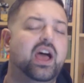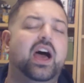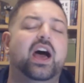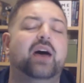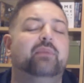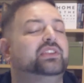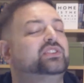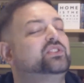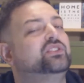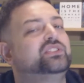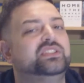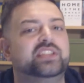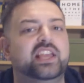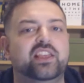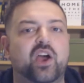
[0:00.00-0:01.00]
That's not
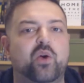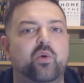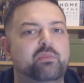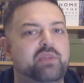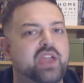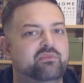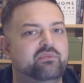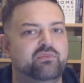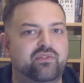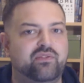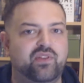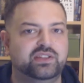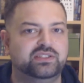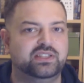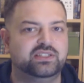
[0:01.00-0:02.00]
to say that I won't be having my
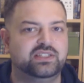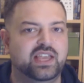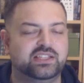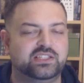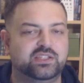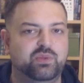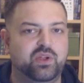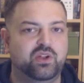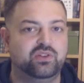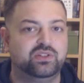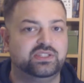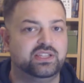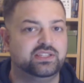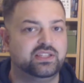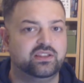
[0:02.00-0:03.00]
friends as guest
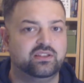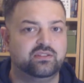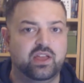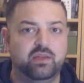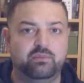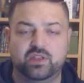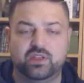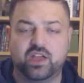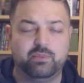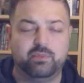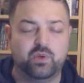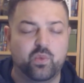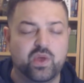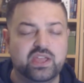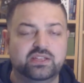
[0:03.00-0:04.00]
appearances in the
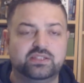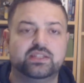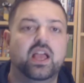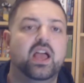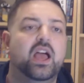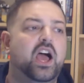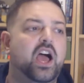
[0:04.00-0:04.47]
coming weeks,